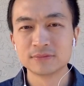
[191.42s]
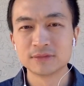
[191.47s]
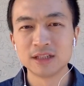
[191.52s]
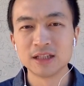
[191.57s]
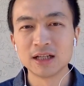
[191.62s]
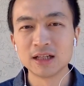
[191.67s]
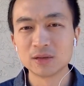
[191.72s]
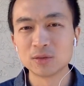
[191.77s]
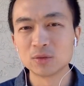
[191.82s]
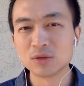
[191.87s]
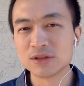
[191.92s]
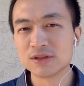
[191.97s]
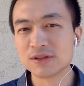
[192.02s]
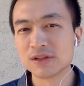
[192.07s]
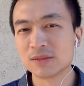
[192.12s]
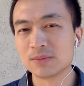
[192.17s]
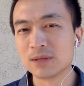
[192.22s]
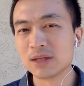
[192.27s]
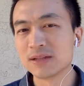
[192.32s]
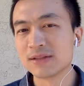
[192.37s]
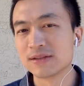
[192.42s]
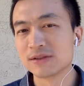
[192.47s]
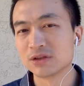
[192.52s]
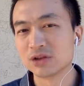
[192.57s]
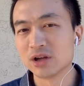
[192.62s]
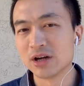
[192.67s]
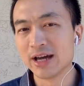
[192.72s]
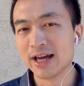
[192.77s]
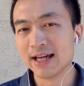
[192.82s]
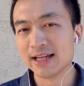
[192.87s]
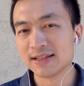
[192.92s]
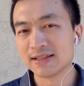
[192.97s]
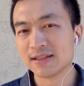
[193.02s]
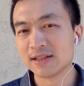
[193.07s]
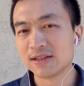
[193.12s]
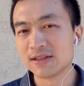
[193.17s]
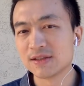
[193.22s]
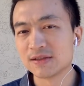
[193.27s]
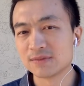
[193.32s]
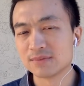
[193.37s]
In other words, it means your
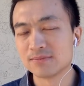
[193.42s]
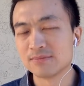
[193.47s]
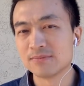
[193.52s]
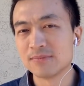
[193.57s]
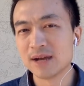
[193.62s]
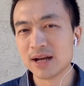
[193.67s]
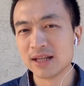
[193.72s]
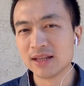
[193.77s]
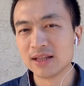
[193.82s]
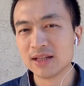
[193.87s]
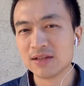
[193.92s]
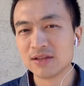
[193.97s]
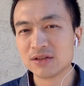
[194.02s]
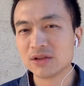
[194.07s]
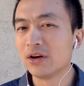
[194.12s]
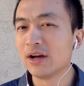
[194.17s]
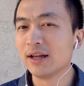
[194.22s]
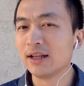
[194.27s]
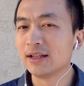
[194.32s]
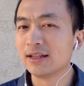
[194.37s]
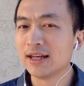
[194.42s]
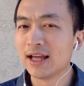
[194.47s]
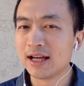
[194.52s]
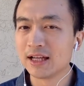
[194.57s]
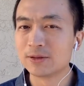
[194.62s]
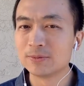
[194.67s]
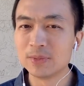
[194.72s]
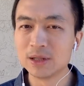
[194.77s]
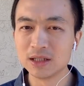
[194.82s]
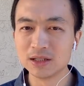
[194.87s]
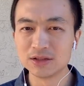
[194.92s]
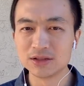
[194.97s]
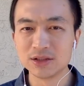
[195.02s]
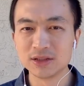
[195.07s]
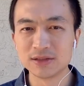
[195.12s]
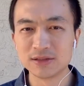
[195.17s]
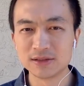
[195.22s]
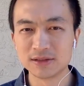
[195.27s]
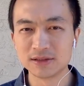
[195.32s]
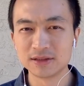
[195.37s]
assets minus your
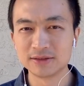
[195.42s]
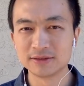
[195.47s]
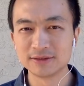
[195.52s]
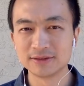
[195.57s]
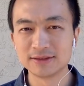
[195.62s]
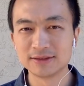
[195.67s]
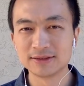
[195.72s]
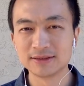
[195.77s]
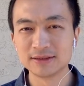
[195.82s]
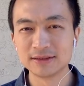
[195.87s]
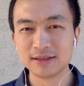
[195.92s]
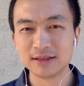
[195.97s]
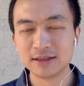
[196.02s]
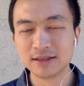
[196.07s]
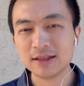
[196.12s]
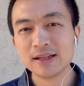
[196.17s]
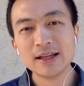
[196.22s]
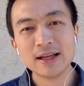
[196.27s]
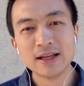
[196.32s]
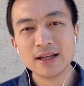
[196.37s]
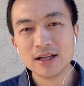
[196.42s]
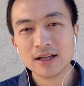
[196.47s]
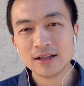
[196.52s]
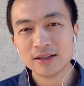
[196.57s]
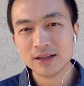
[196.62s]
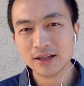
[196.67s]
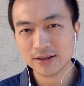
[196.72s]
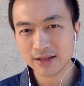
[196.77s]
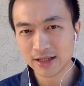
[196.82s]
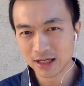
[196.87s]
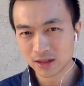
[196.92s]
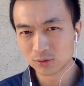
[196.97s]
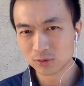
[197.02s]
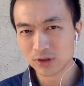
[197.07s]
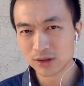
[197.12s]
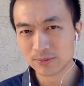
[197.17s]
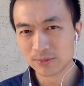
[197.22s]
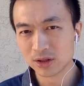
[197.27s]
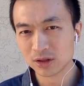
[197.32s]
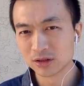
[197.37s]
liabilities. The net
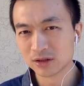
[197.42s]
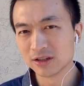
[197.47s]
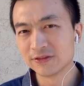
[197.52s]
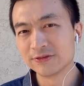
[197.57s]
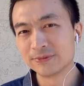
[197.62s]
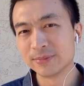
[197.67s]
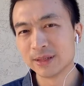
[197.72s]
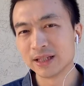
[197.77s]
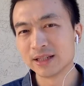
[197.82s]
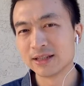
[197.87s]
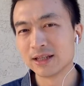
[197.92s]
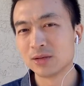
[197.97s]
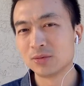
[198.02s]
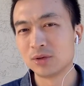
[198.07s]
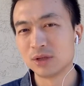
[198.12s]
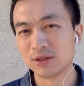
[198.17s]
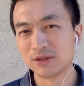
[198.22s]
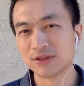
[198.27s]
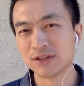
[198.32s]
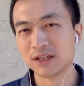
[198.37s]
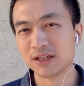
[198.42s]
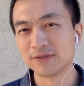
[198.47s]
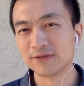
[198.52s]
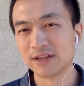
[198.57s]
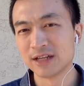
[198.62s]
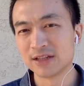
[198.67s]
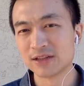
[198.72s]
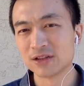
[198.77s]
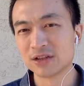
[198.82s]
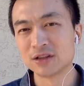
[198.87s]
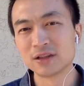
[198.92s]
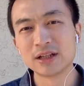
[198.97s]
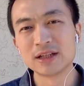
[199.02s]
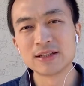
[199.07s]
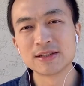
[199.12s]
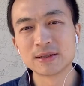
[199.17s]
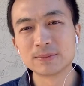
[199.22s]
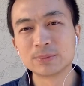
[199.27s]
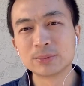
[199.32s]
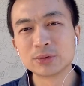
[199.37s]
worth model of millionaire real estate investor
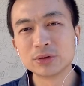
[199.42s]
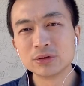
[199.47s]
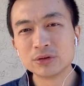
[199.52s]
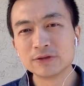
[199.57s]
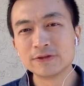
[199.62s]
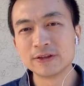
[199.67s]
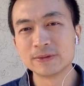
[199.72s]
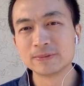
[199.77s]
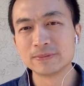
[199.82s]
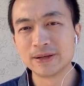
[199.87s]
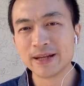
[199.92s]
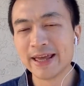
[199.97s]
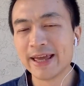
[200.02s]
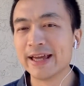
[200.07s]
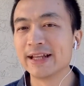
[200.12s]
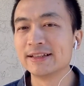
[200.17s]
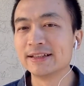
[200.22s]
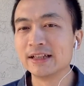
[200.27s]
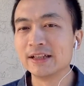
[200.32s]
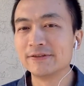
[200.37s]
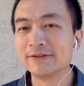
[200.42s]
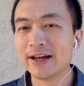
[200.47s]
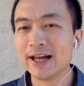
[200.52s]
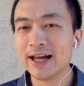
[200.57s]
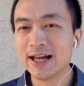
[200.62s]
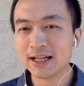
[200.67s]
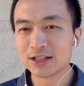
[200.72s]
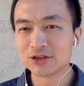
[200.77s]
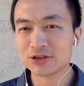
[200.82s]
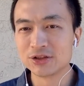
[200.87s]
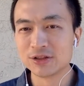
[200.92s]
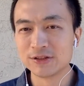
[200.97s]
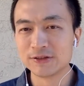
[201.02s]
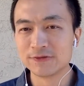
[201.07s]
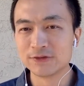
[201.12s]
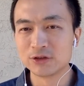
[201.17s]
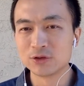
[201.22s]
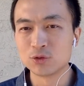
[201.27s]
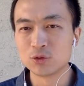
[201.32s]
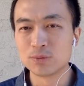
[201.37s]
is a proven plan of actions
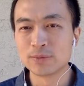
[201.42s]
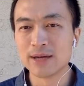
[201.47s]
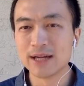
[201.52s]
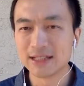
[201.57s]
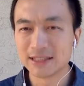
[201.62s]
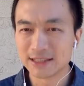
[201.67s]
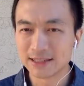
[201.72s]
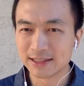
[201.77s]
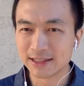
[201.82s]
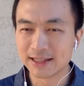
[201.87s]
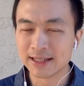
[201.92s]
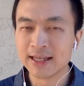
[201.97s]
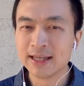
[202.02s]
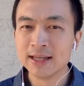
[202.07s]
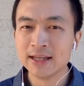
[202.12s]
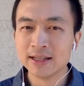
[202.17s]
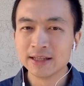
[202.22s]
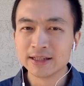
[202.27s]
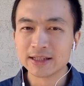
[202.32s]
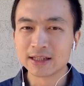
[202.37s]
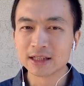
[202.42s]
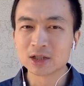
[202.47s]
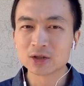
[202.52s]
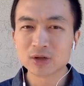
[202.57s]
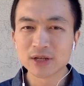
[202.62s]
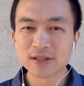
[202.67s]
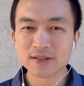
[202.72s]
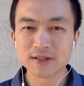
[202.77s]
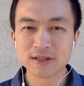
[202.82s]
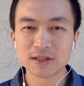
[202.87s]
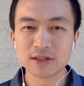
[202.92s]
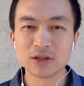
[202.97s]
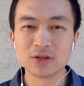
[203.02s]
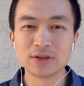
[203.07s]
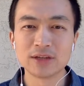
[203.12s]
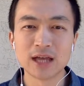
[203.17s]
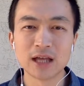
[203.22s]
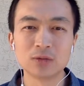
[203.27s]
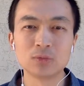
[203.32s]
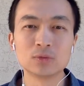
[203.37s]
for dramatically increasing your
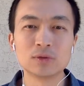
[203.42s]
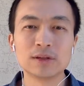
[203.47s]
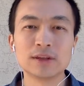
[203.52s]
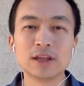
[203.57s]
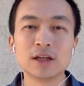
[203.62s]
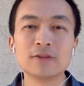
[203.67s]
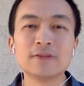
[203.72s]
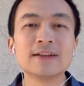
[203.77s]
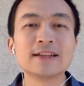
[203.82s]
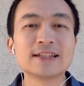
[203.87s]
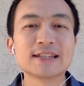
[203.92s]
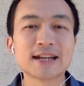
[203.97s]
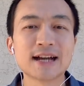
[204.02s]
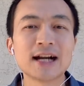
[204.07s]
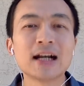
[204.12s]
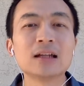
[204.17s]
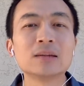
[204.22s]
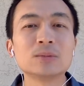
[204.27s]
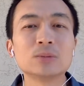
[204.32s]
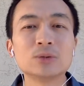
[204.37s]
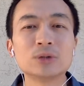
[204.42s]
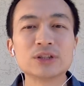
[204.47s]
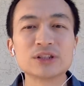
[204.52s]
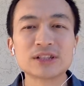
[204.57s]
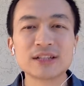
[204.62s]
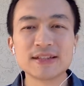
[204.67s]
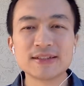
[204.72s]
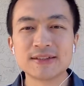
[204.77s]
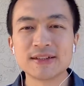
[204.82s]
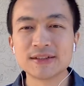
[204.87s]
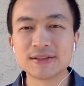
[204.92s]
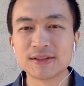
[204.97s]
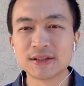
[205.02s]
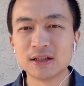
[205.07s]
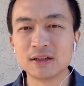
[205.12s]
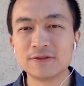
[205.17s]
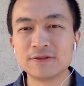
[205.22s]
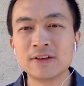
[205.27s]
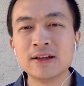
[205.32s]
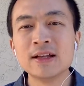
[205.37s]
net worth over time, which consists
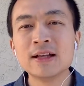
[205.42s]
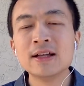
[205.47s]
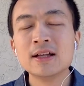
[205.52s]
of